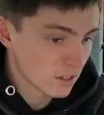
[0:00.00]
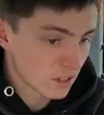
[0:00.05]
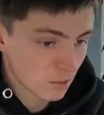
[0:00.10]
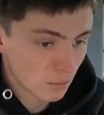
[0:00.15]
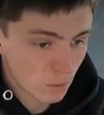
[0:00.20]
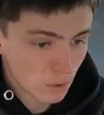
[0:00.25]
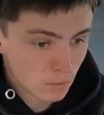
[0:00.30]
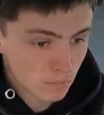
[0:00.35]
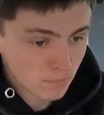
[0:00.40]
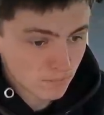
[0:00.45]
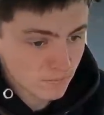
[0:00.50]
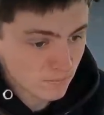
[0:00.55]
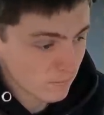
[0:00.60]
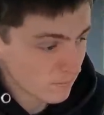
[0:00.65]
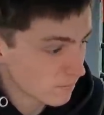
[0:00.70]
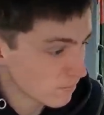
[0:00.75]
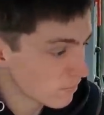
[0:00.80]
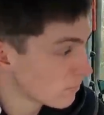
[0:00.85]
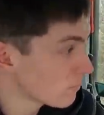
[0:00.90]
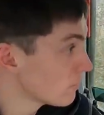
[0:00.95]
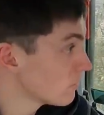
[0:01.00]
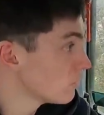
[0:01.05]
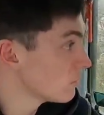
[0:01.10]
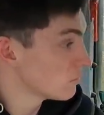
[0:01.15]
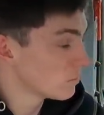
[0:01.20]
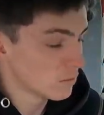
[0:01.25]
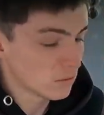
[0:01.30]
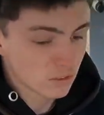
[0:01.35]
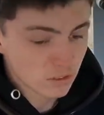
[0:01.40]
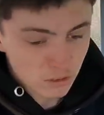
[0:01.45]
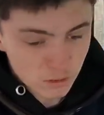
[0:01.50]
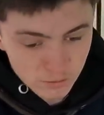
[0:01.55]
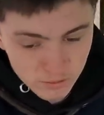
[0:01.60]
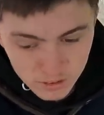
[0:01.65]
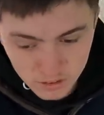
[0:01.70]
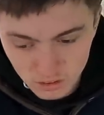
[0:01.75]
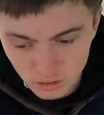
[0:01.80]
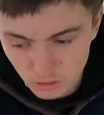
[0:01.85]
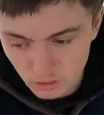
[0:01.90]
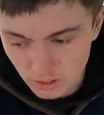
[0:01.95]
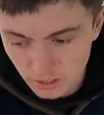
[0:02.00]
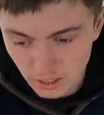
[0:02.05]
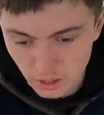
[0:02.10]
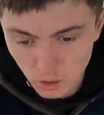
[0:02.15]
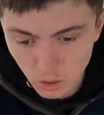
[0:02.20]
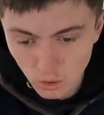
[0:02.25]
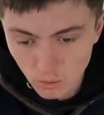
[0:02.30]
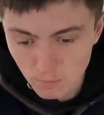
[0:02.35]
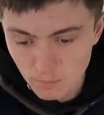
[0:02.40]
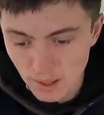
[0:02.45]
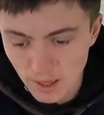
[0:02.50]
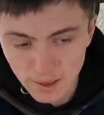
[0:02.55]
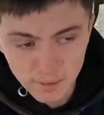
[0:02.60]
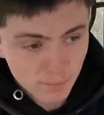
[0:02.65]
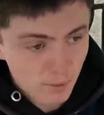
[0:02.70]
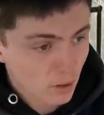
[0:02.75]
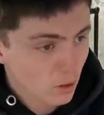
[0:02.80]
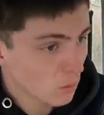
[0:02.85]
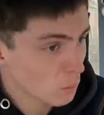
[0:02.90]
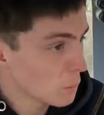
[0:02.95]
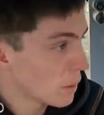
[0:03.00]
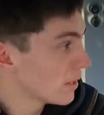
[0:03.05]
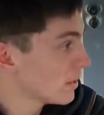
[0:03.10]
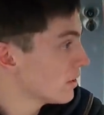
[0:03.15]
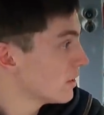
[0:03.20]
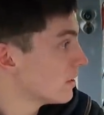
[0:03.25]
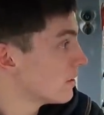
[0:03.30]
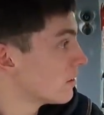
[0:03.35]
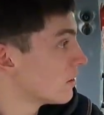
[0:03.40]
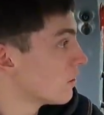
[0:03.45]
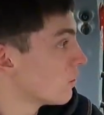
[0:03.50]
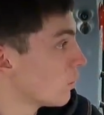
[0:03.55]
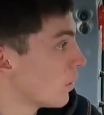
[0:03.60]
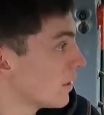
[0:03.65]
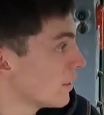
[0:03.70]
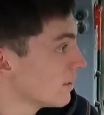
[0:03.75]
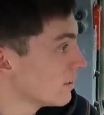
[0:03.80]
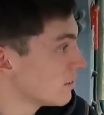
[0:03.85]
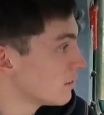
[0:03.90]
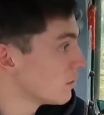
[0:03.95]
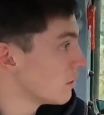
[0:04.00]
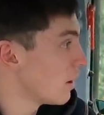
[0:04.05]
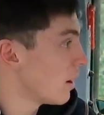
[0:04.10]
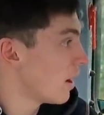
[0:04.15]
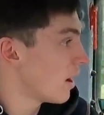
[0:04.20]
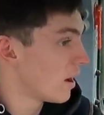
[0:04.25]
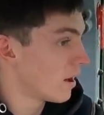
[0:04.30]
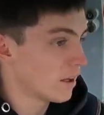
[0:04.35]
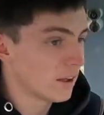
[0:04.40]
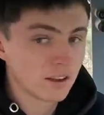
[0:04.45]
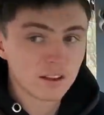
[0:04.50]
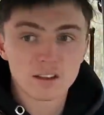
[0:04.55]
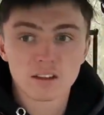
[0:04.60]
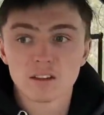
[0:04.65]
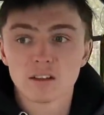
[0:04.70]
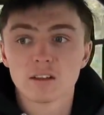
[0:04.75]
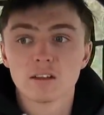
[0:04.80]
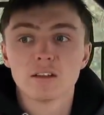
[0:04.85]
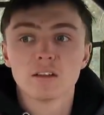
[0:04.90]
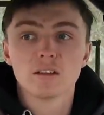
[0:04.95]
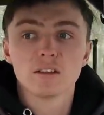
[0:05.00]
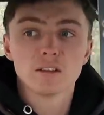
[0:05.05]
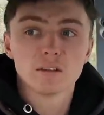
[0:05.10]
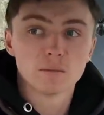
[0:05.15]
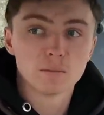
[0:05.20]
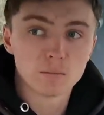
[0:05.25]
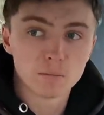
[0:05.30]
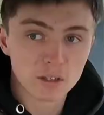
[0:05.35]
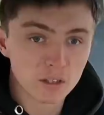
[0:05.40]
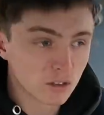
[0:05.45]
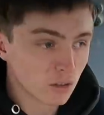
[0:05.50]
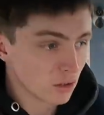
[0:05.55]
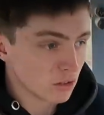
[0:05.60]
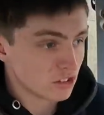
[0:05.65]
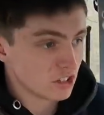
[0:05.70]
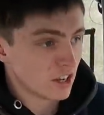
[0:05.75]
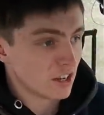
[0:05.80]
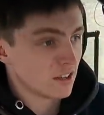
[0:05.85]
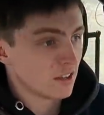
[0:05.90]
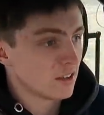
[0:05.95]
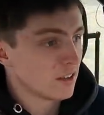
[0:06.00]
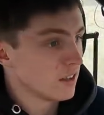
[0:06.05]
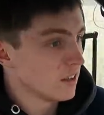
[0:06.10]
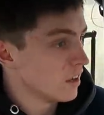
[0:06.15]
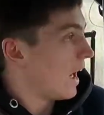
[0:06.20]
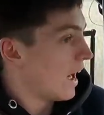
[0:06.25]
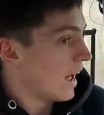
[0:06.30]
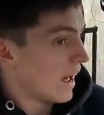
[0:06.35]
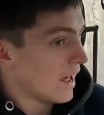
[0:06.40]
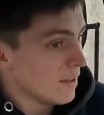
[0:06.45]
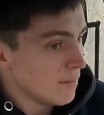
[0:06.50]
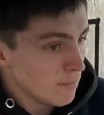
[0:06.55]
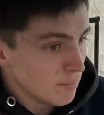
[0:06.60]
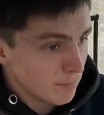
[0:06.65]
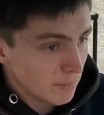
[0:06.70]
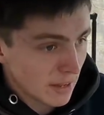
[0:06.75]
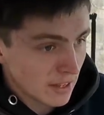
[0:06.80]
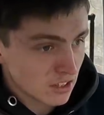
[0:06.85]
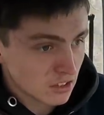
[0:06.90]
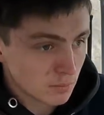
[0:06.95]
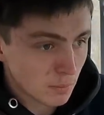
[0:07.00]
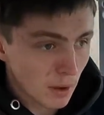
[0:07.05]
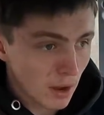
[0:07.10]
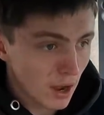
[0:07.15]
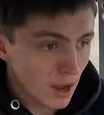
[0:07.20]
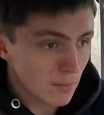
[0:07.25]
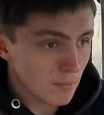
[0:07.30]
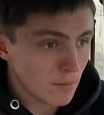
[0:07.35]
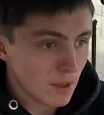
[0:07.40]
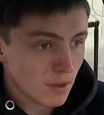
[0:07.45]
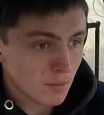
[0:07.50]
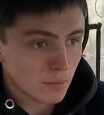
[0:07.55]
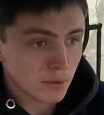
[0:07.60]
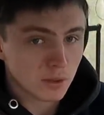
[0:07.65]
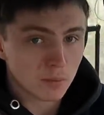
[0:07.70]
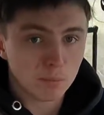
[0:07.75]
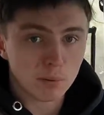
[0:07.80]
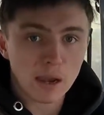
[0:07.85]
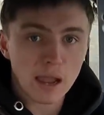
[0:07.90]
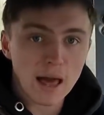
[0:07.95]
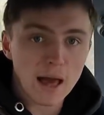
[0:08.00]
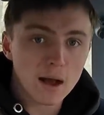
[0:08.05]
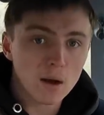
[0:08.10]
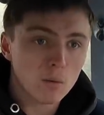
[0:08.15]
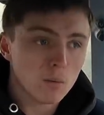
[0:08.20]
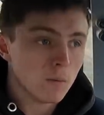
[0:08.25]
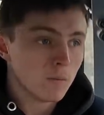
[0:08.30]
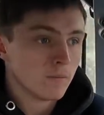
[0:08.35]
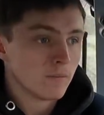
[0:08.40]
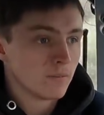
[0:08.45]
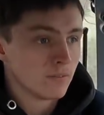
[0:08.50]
Come on, some of us have got to get on, mate. We've got weather to be dodging. And Ben's behind me with the plough.